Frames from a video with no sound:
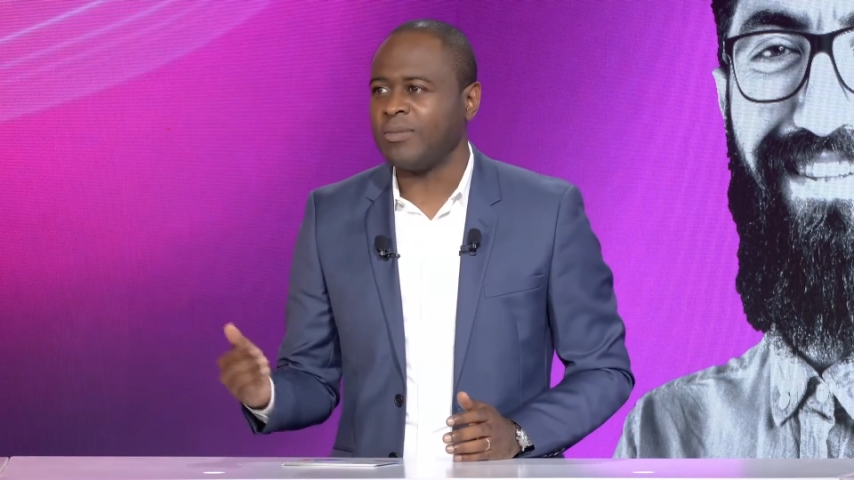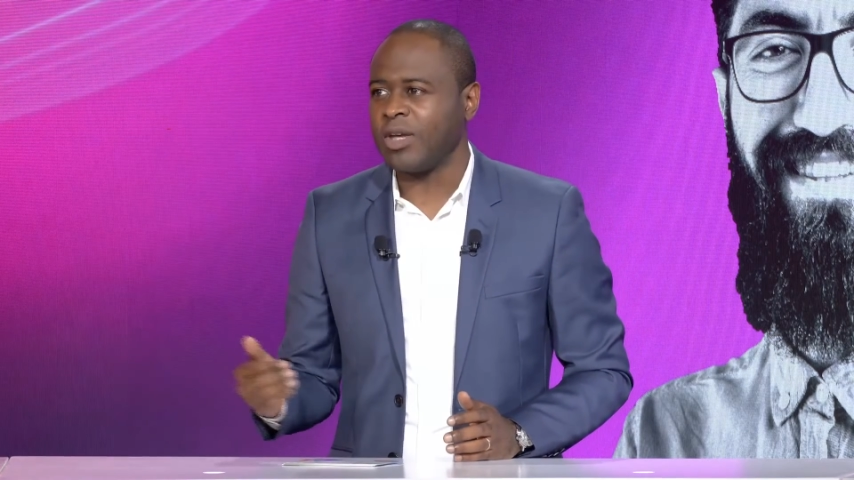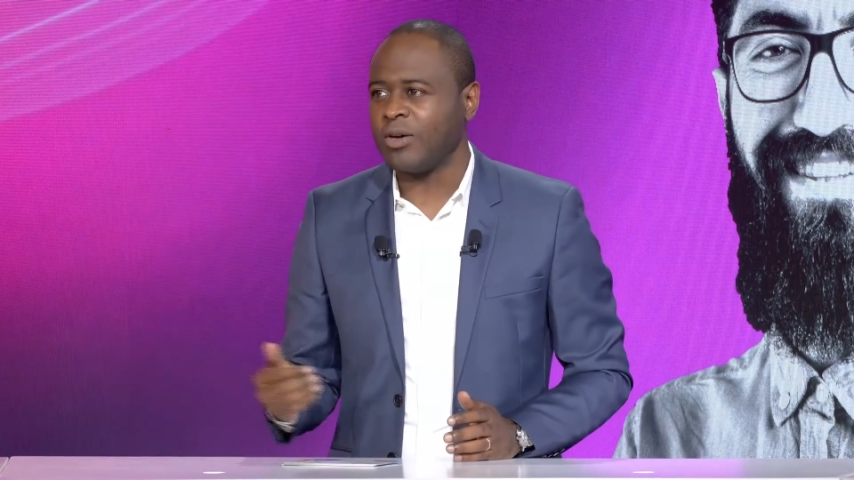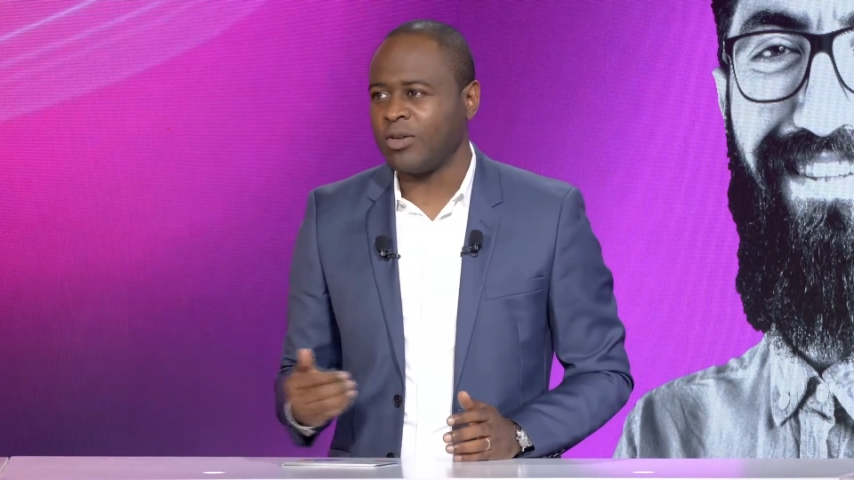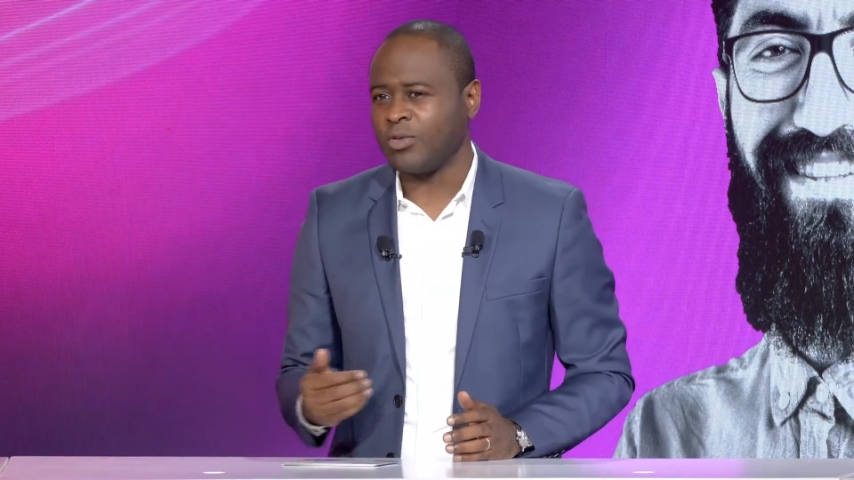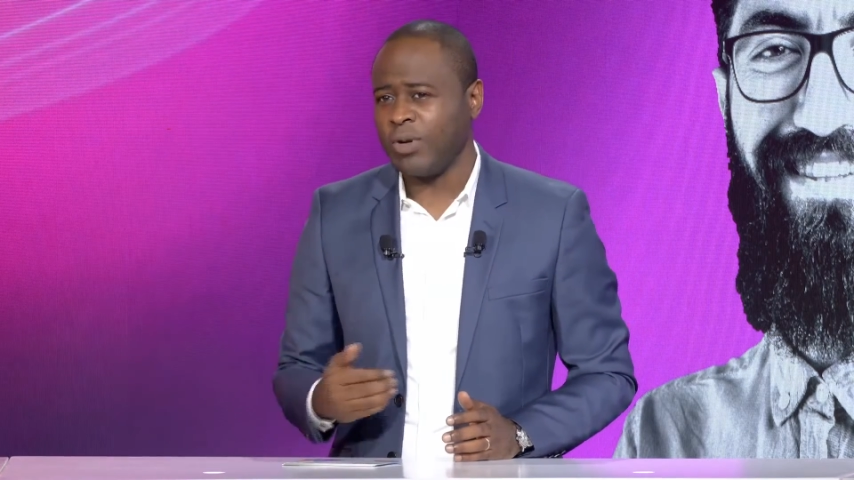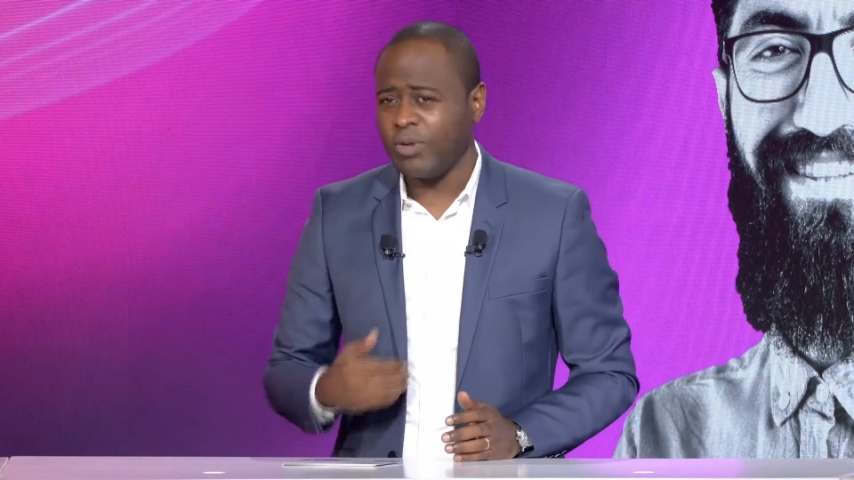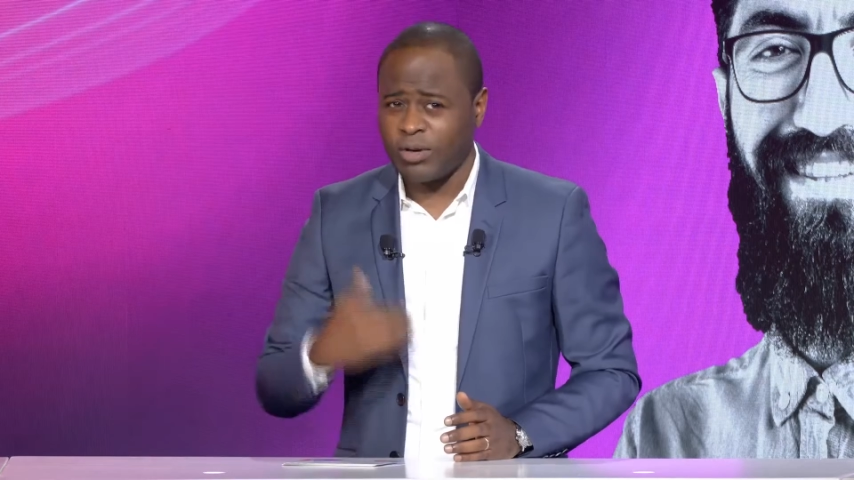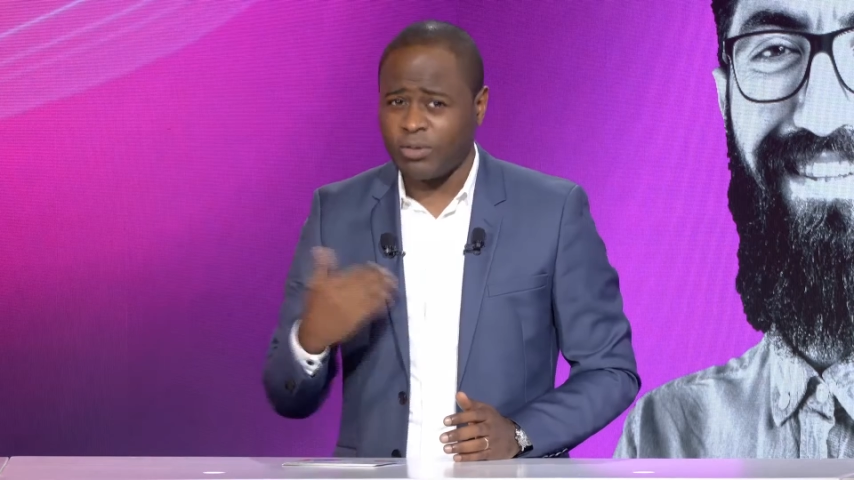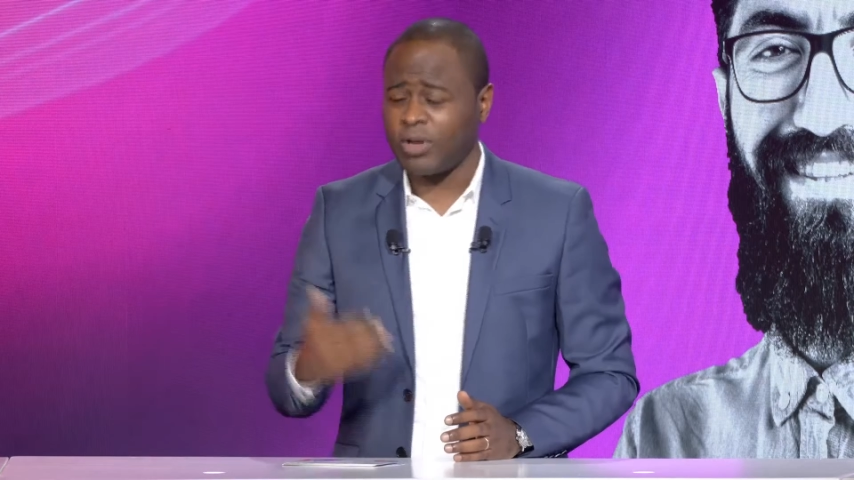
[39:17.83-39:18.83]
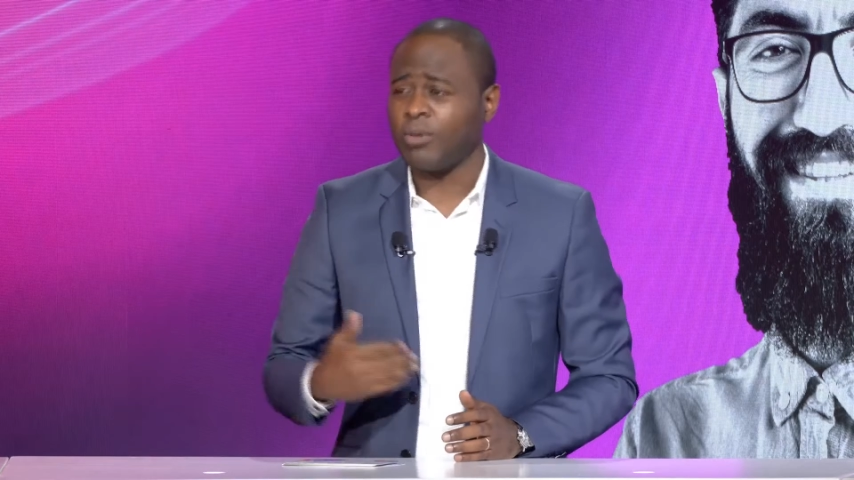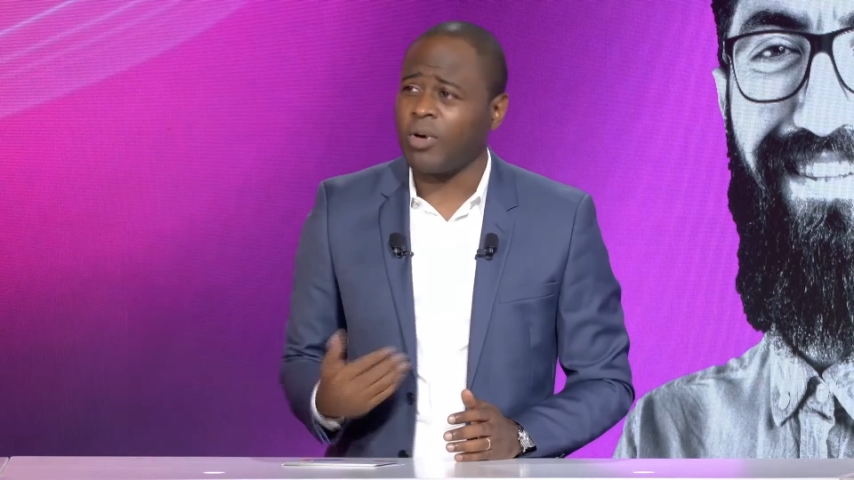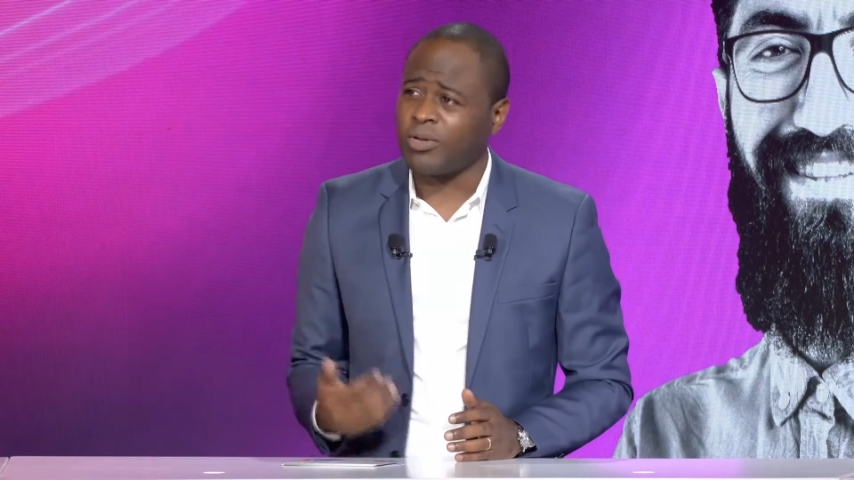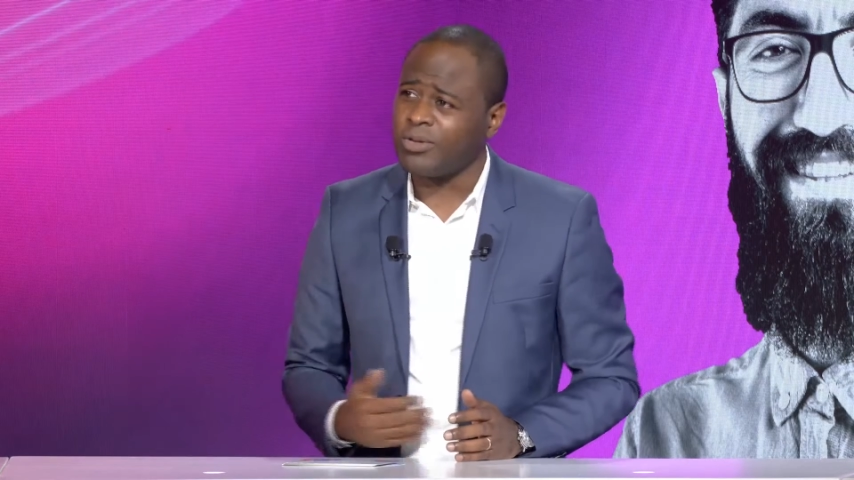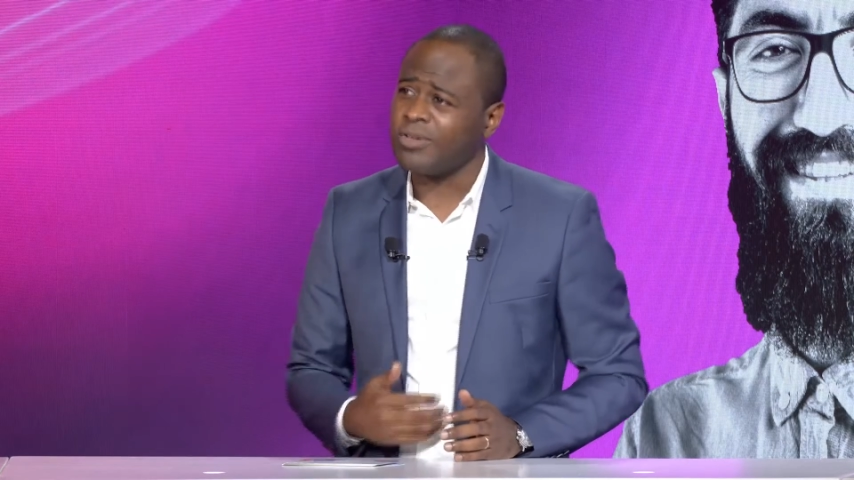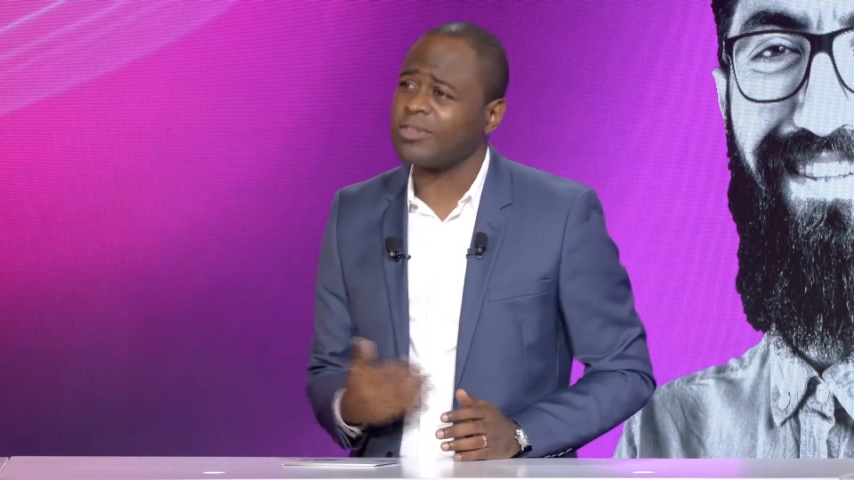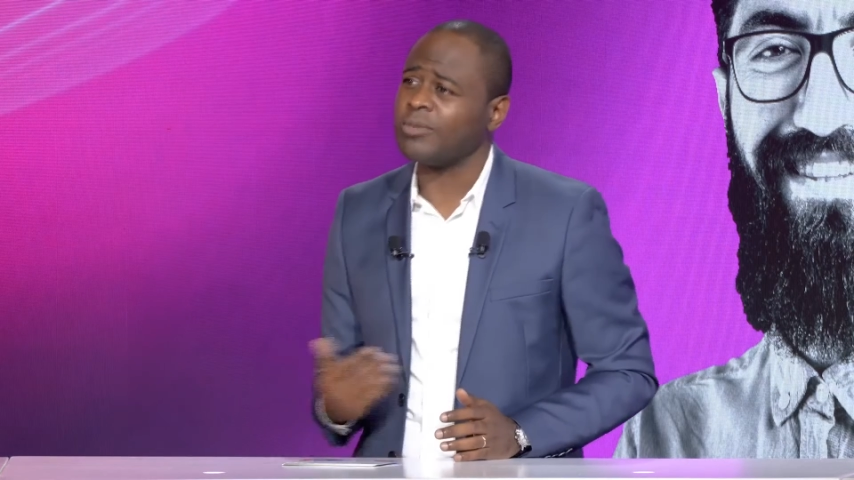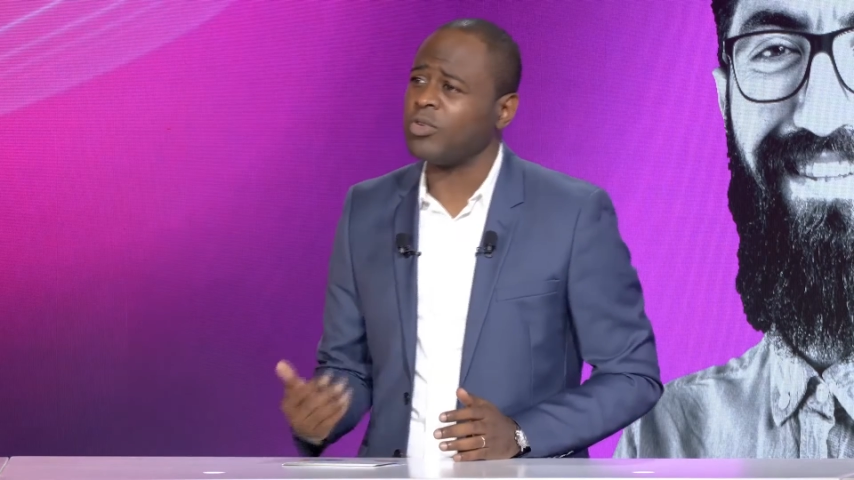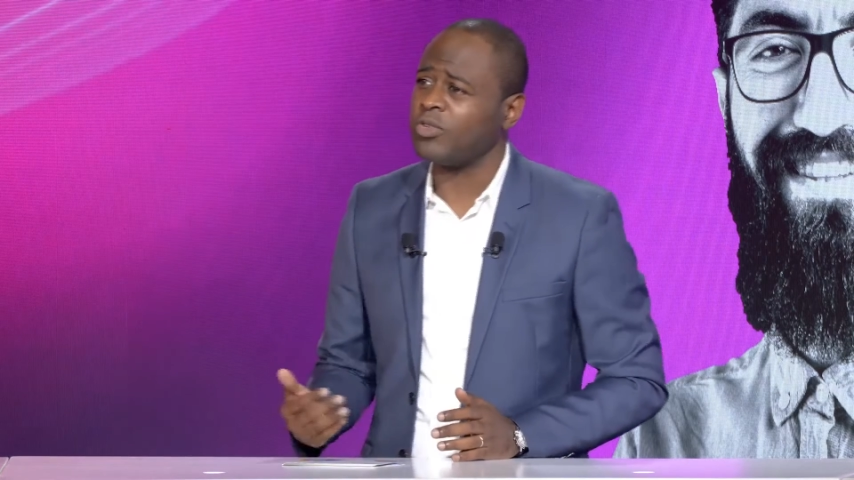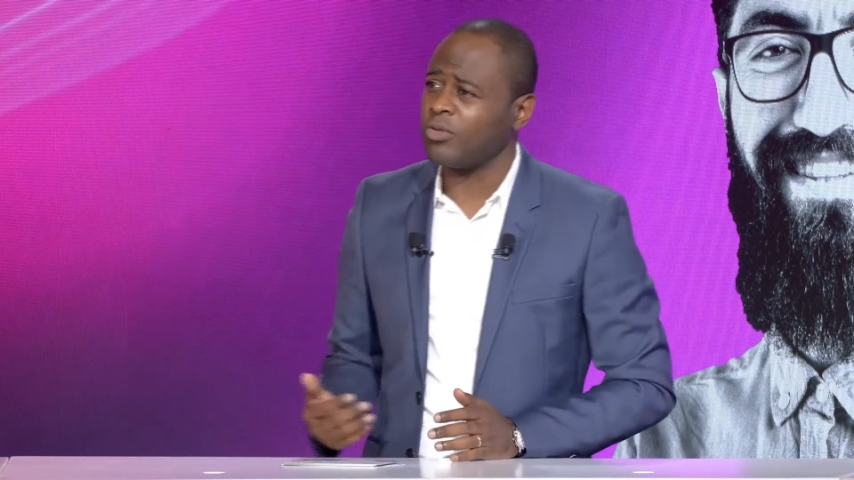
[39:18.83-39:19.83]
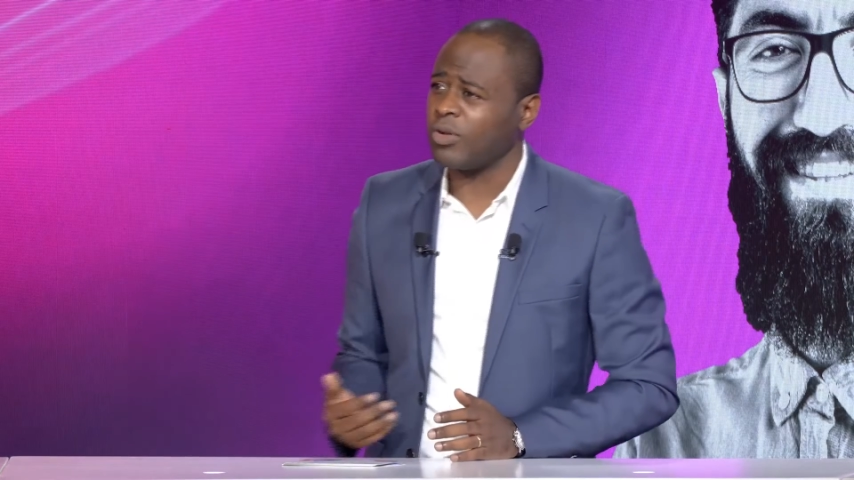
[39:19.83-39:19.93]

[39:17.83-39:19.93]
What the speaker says: Because when you are talking about the distribution,